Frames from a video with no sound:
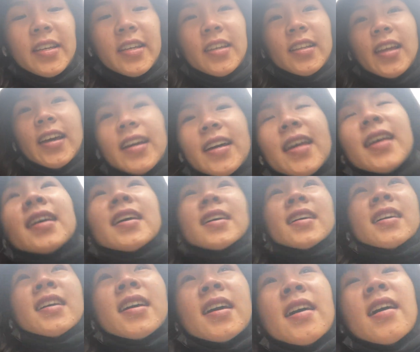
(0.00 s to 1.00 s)
eat like
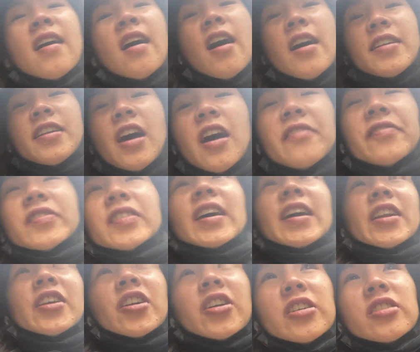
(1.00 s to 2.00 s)
enough
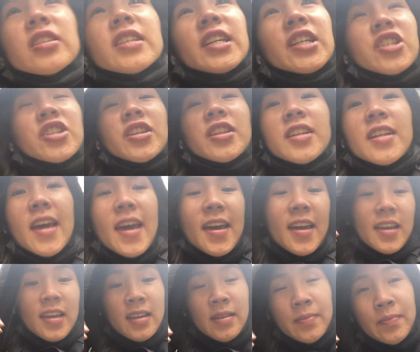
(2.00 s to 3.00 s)
later-ish in the day,